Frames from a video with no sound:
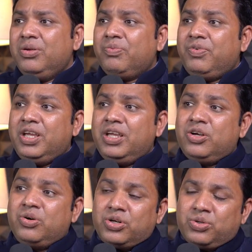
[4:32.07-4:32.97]
we
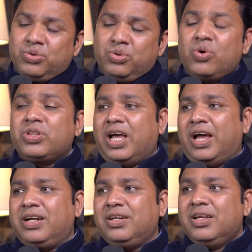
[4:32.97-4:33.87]
got to know
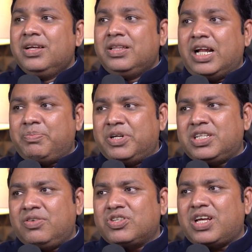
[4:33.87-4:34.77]
that that
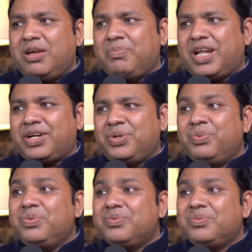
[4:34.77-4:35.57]
person was hyperactive.